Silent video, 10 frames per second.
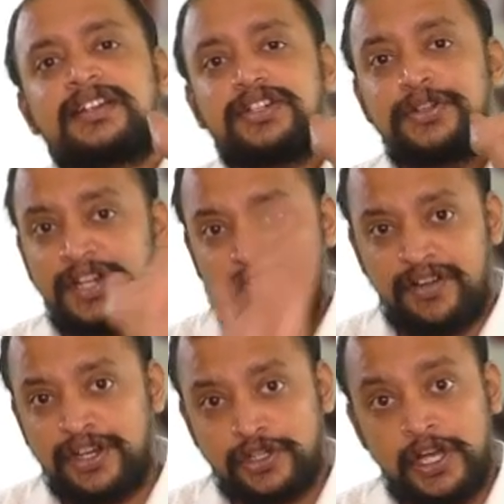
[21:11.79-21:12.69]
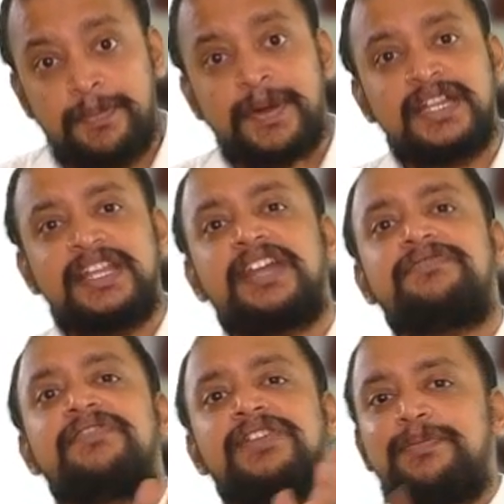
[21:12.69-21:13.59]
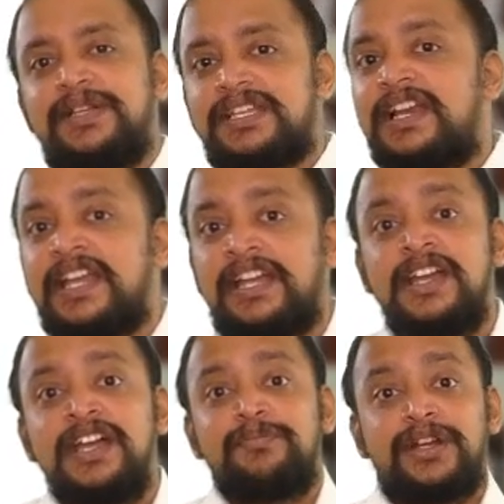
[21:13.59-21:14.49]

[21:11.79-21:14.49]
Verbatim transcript: duty free shop and there we will be selling